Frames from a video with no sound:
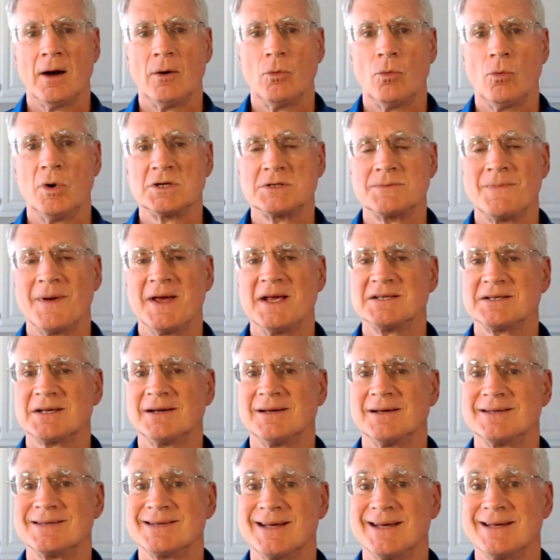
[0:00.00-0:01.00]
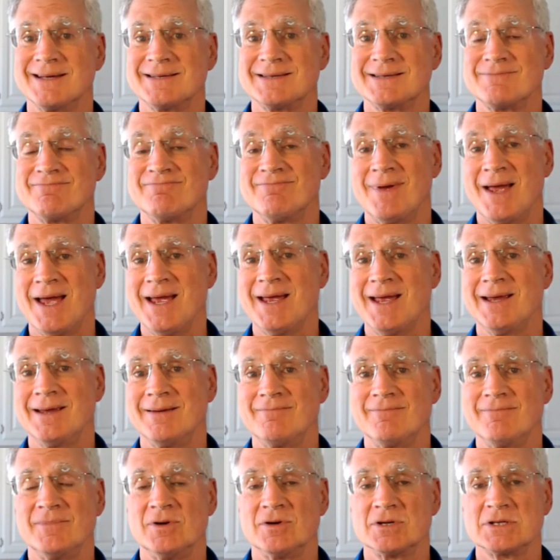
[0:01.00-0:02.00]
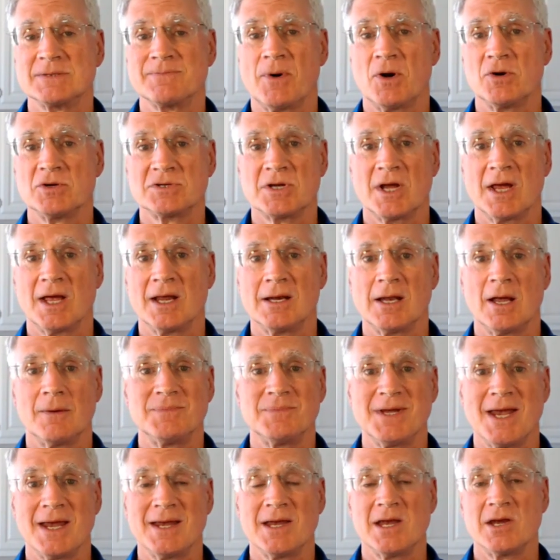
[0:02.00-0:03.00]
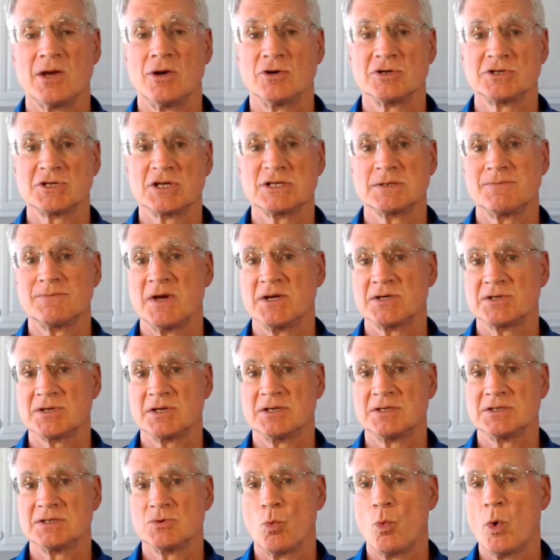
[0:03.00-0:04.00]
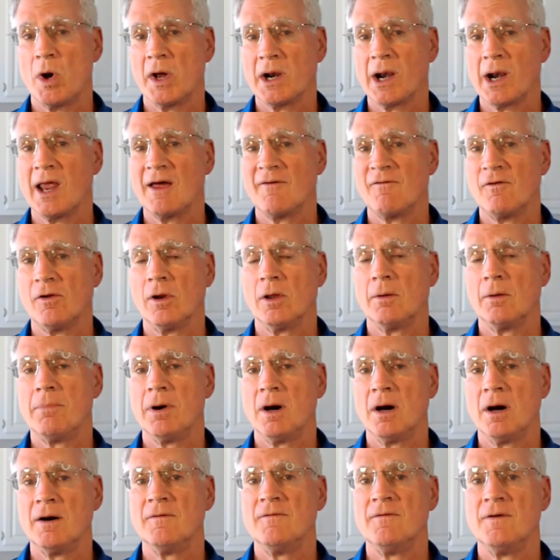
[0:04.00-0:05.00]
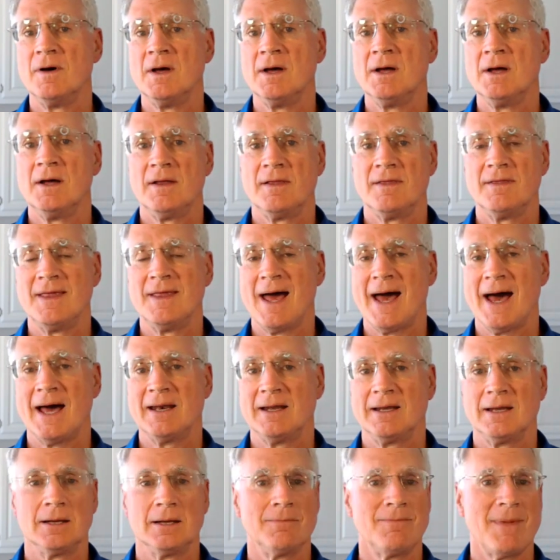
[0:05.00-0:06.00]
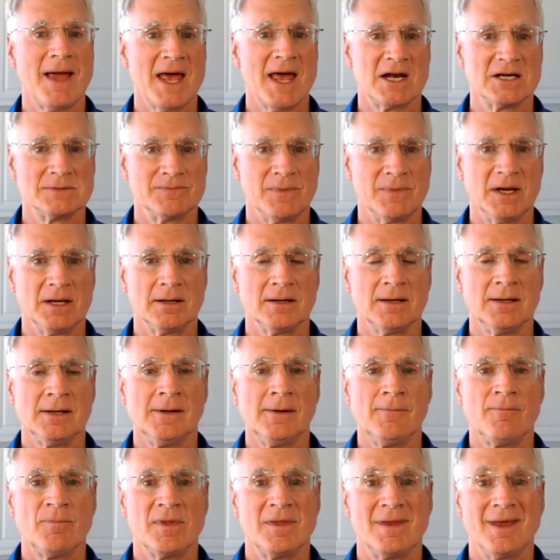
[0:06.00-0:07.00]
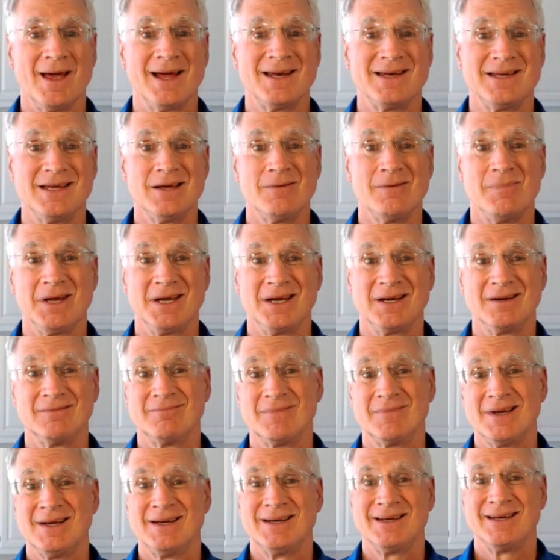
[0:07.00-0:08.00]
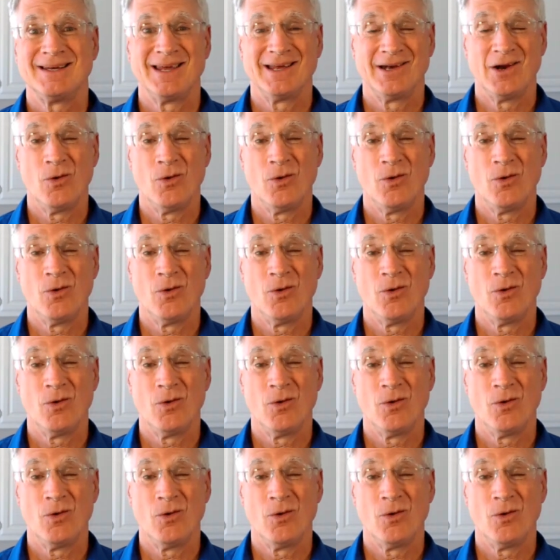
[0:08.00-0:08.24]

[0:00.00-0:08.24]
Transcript: which basically says, hey, you're supposed to end up taking your suspicions one level above that in management. The idea being you